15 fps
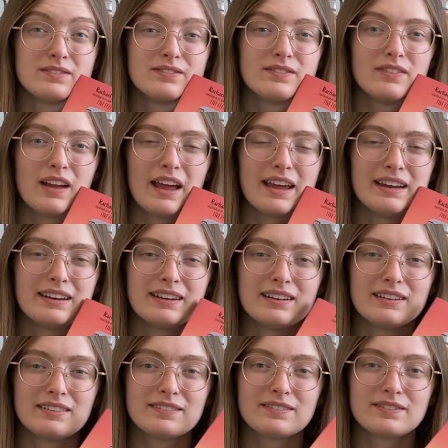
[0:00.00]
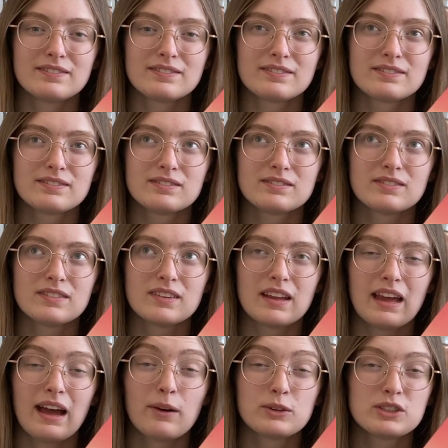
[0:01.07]
then
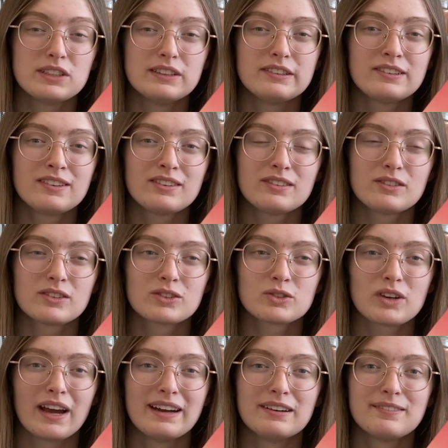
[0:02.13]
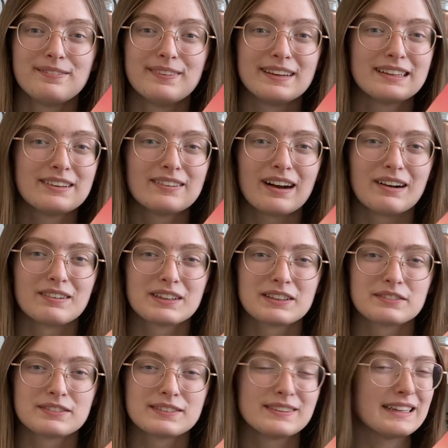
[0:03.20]
how she's trying to figure out her
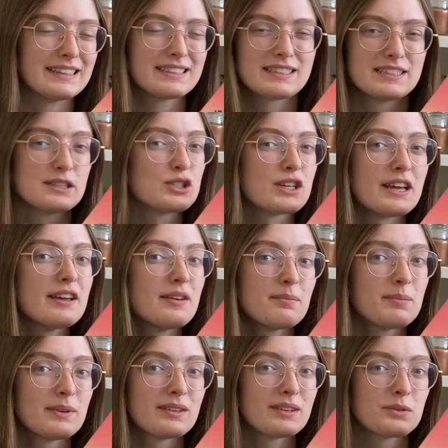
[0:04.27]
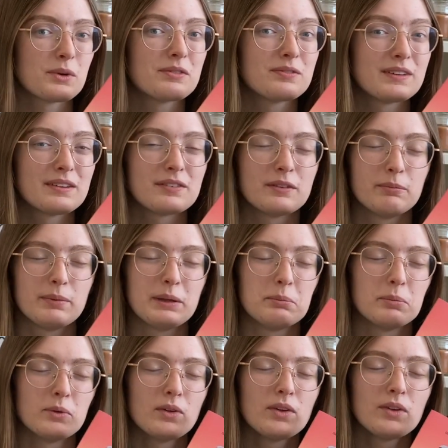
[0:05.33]
relationships with different
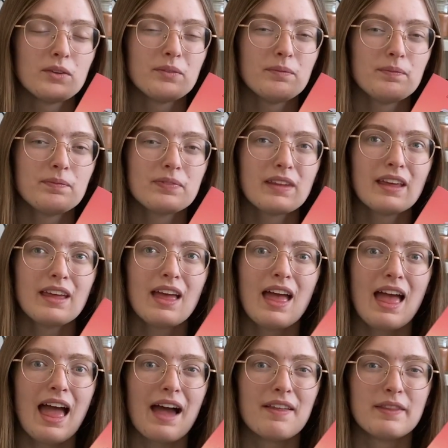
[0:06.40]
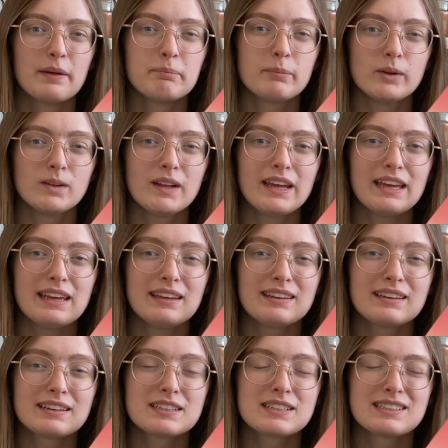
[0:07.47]
people. And then Blake,
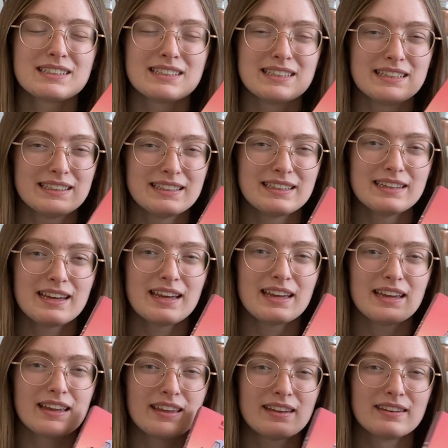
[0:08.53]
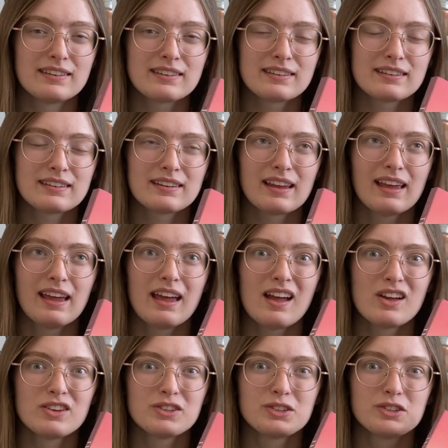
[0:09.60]
she is
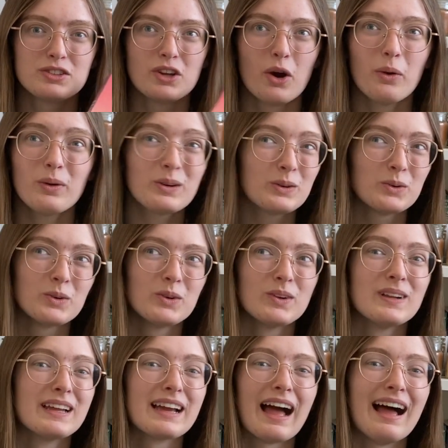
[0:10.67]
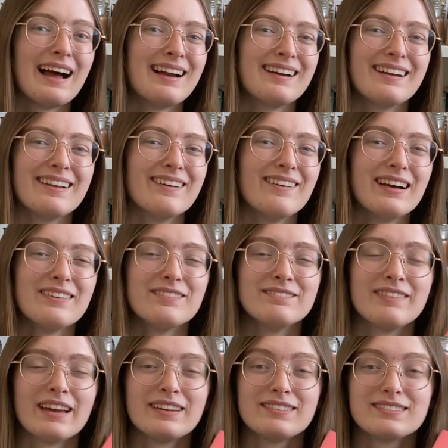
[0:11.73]
so cool, like, I don't
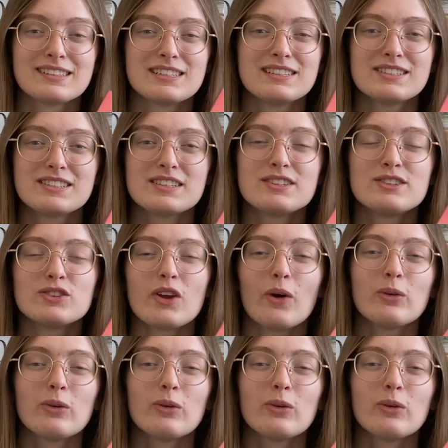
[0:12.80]
know, she's just so